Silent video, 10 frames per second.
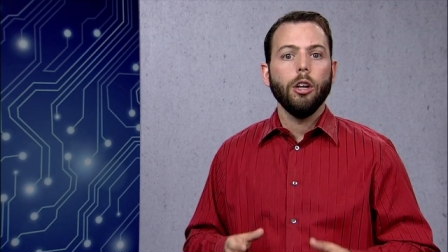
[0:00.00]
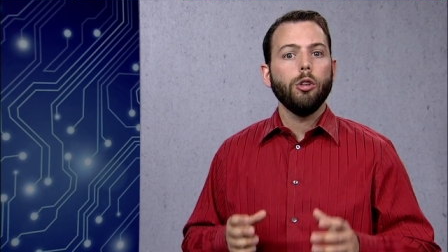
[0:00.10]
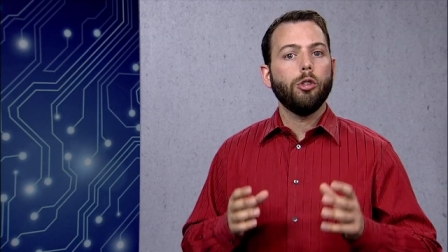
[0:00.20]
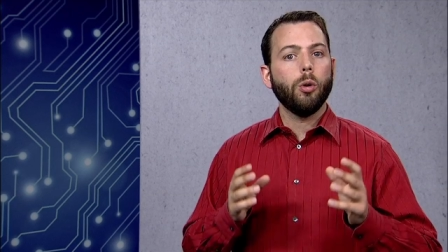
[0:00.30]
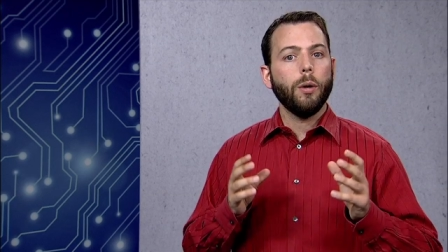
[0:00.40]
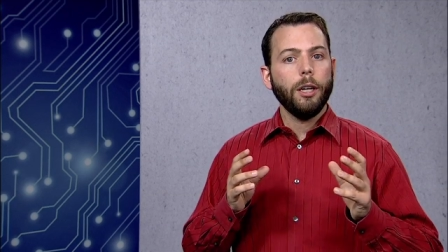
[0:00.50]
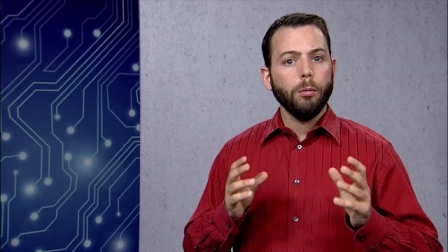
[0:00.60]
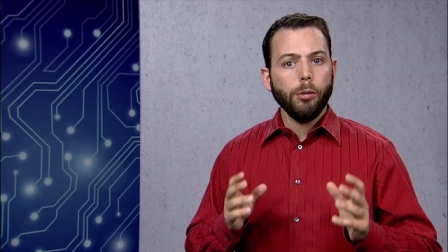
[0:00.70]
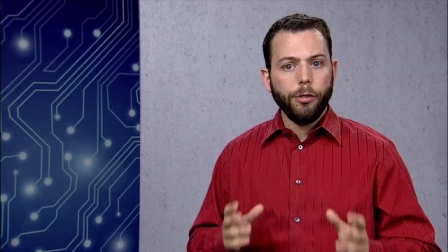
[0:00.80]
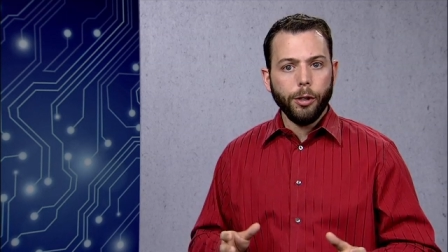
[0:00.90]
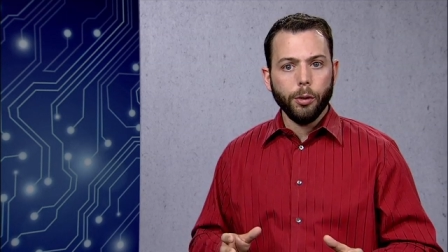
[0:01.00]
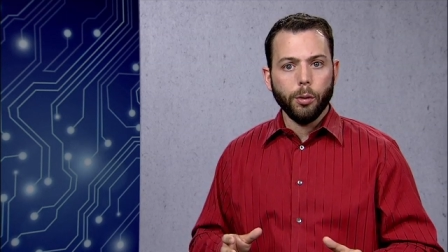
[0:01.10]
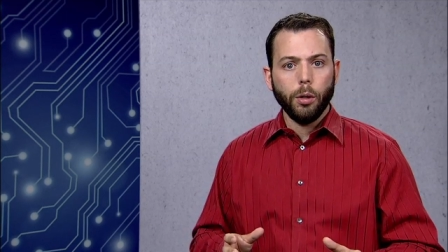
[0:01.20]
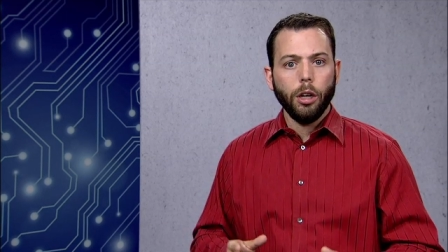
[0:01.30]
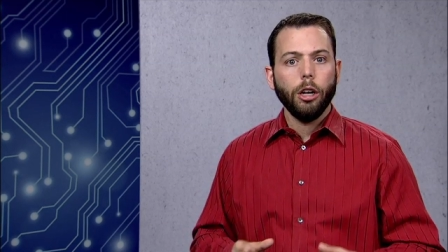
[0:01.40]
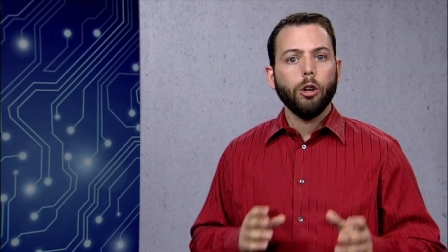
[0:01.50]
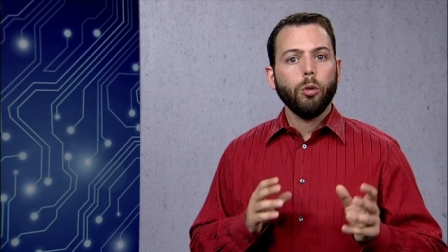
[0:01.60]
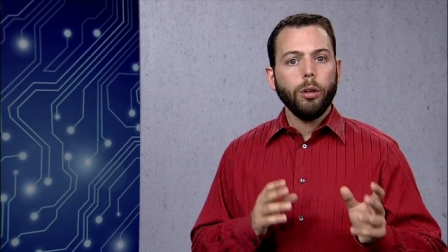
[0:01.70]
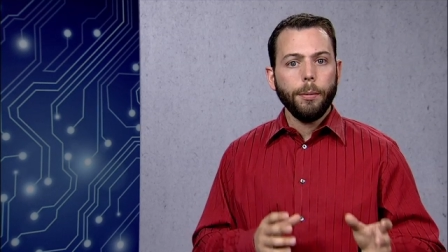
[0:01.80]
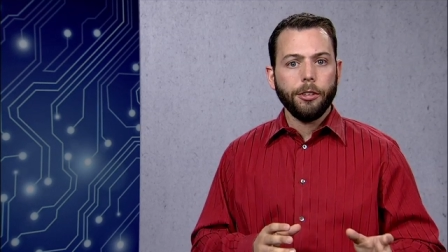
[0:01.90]
So in review,
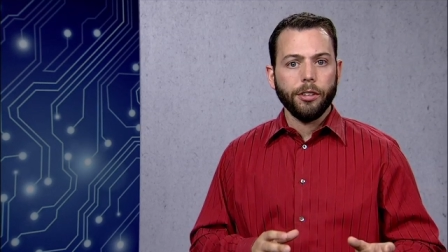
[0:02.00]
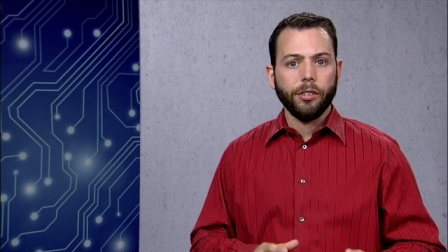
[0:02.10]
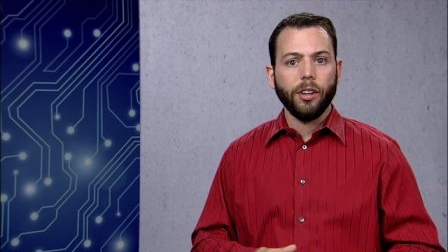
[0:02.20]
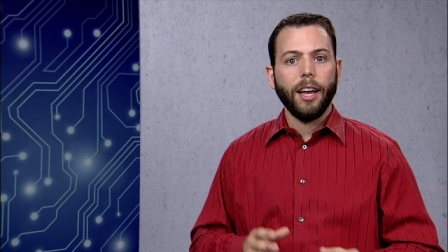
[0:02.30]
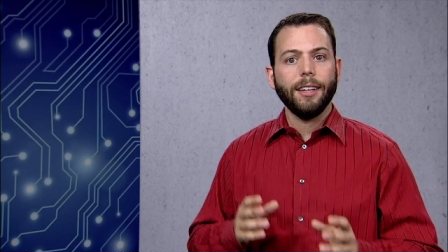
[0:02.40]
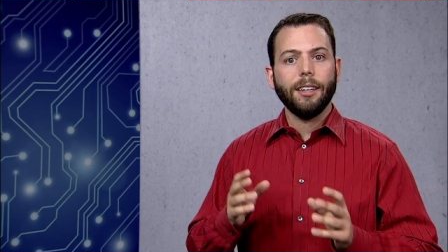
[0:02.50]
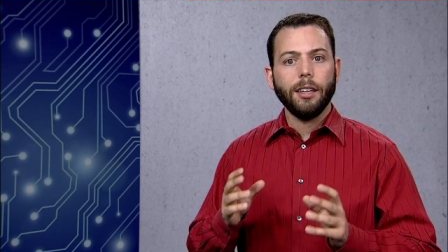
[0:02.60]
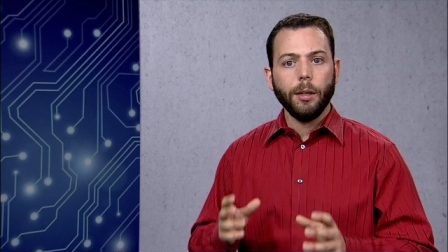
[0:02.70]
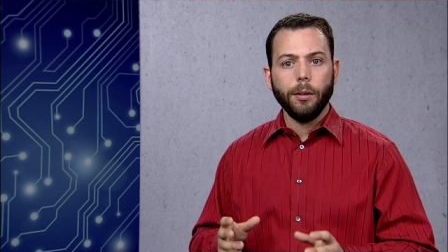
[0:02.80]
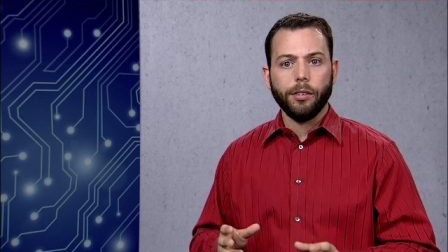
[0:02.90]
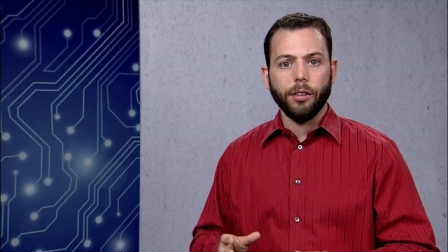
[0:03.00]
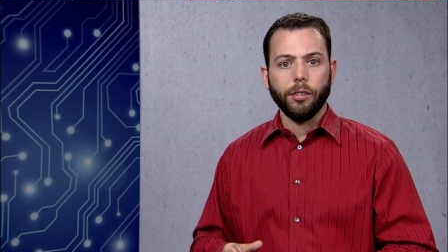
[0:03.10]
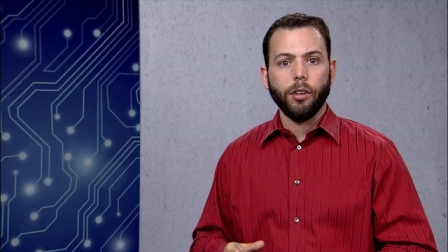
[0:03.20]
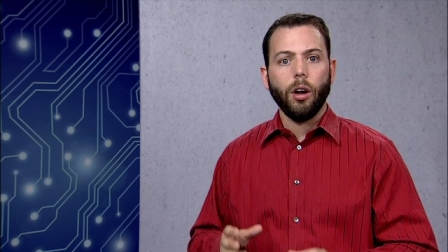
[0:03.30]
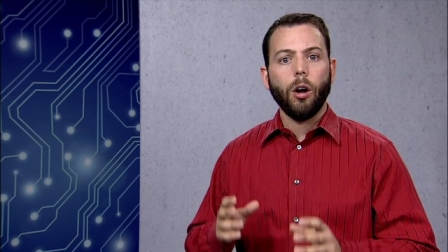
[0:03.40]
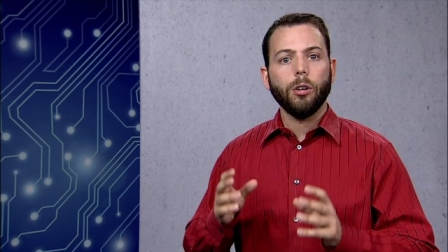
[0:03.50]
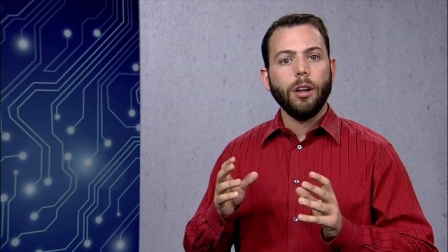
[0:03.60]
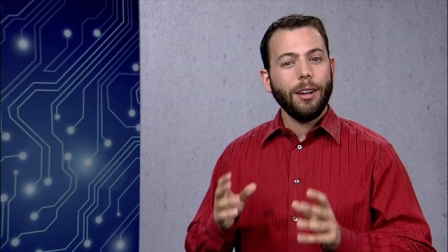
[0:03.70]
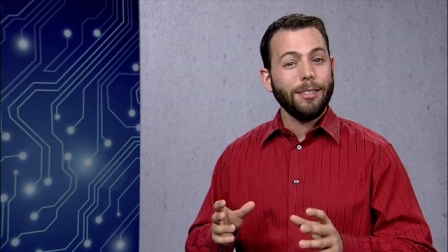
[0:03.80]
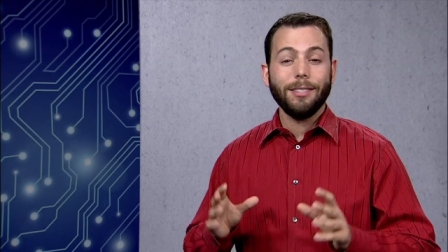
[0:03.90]
creepages and clearances are
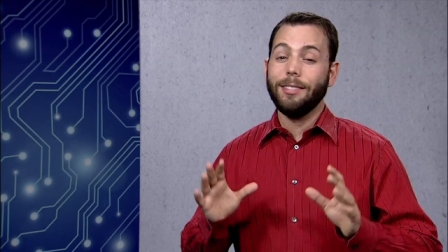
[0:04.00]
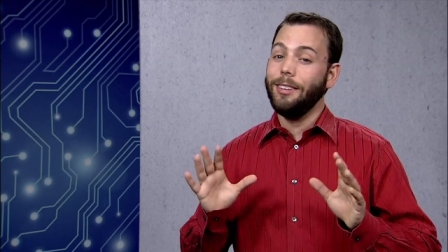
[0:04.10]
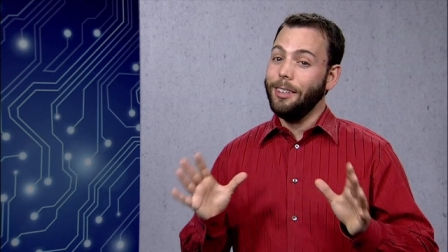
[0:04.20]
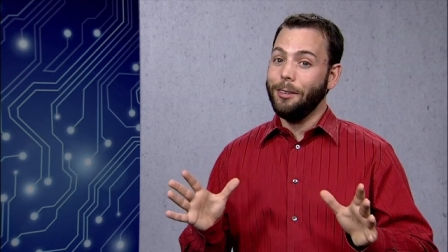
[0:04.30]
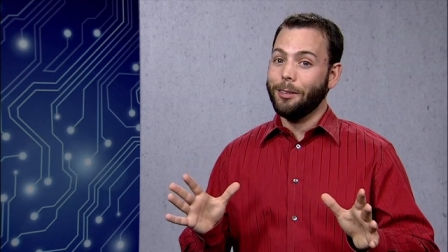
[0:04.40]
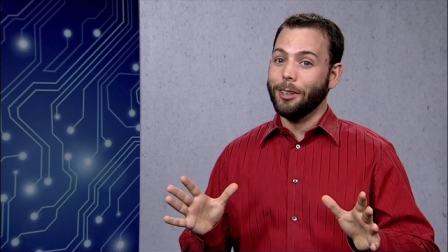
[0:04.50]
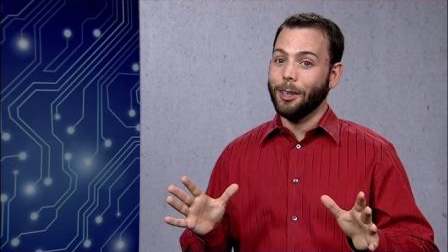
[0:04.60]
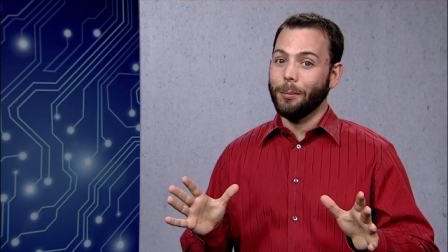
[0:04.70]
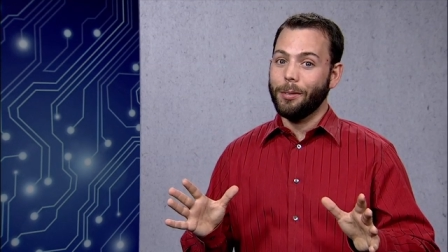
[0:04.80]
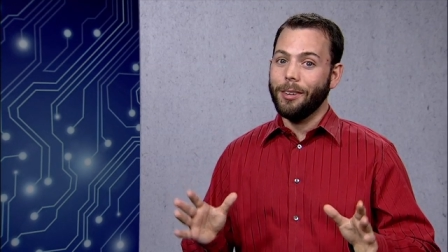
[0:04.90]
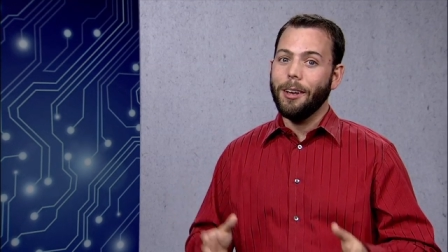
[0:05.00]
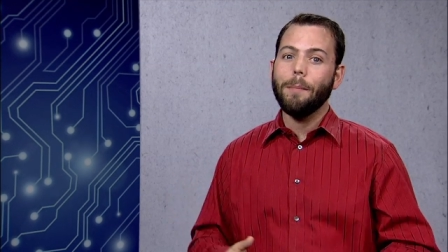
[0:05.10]
not just legal terms,